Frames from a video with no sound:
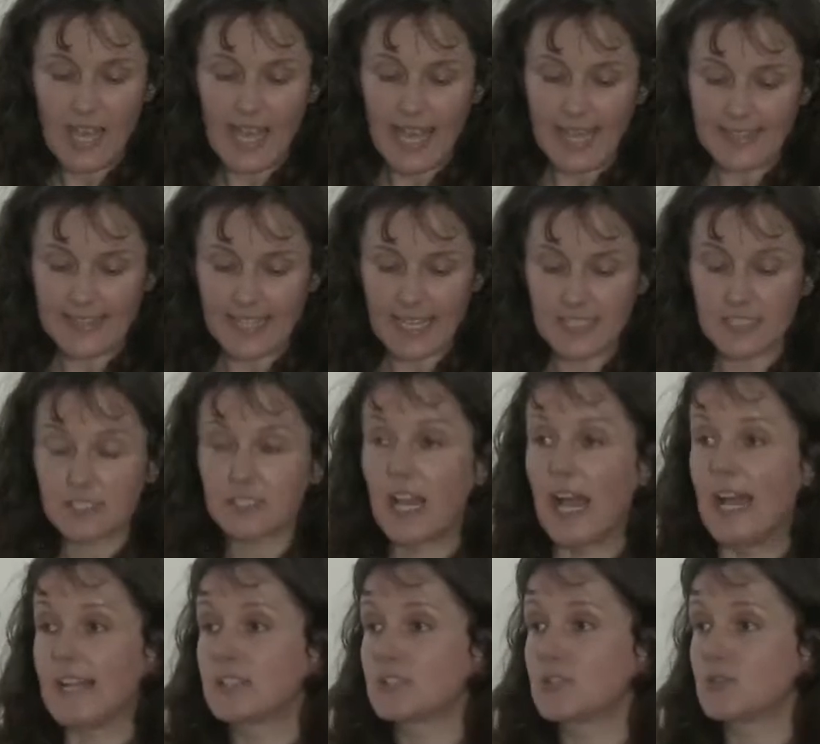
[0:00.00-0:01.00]
And I
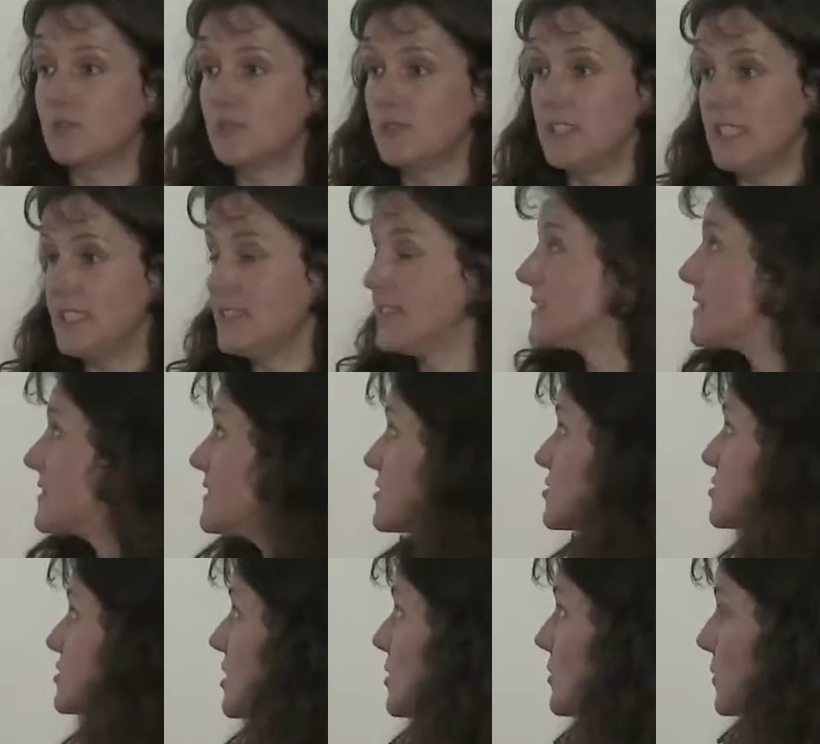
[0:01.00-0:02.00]
start to read.
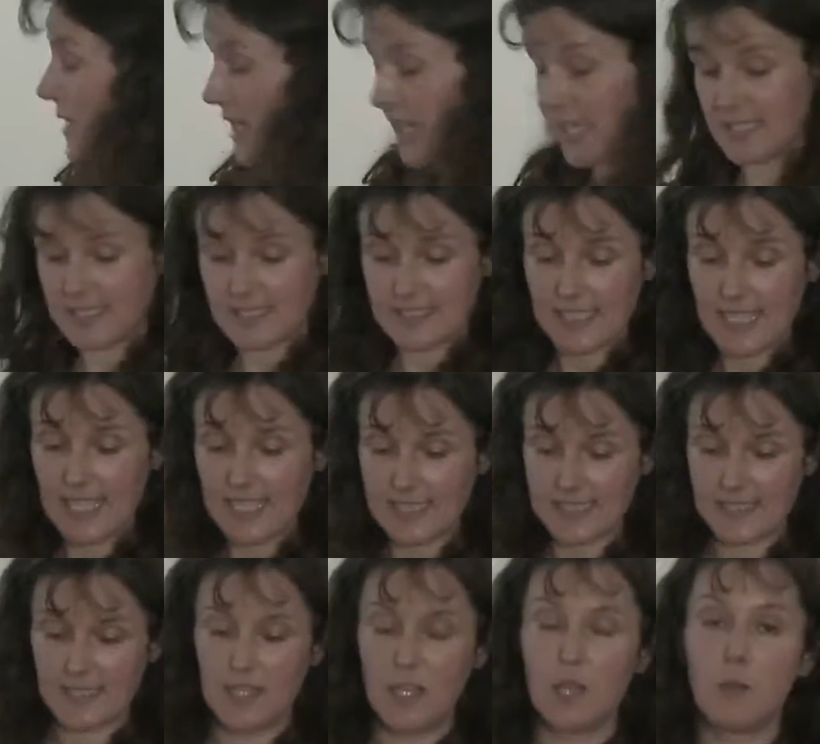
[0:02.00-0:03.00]
The showcase
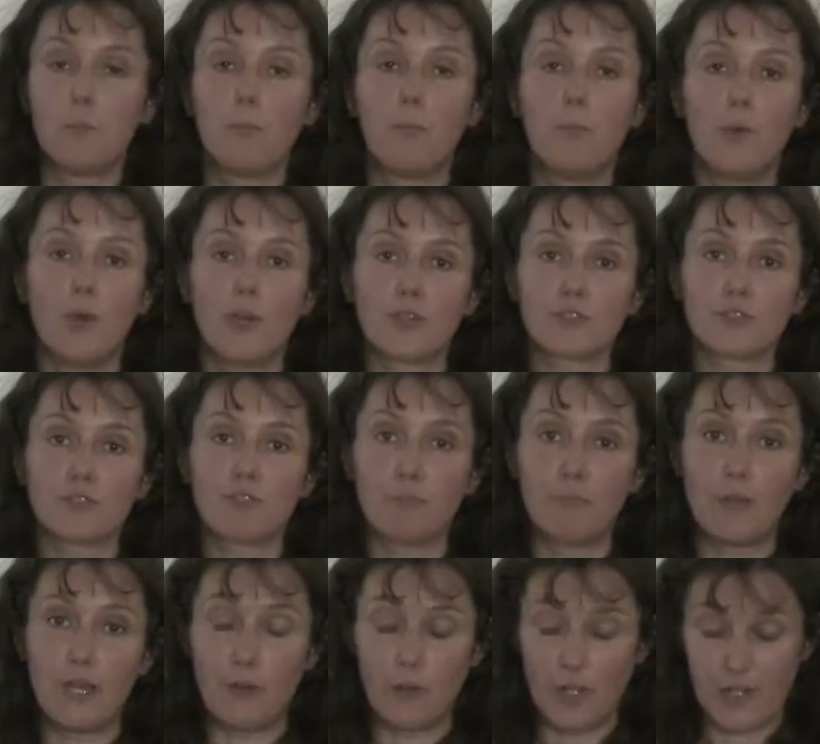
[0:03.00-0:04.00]
says Birds
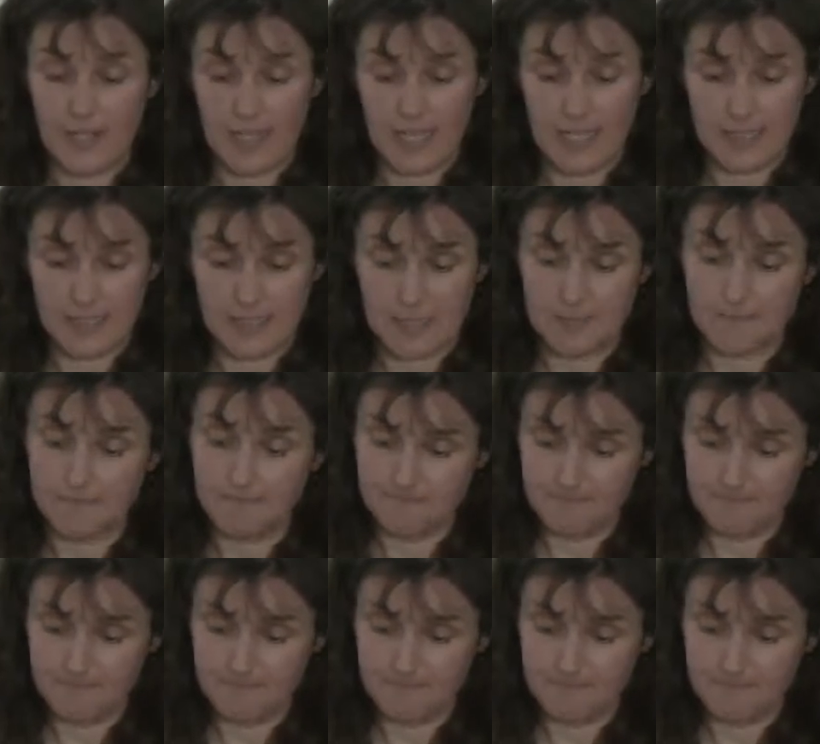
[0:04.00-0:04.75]
of Paradise.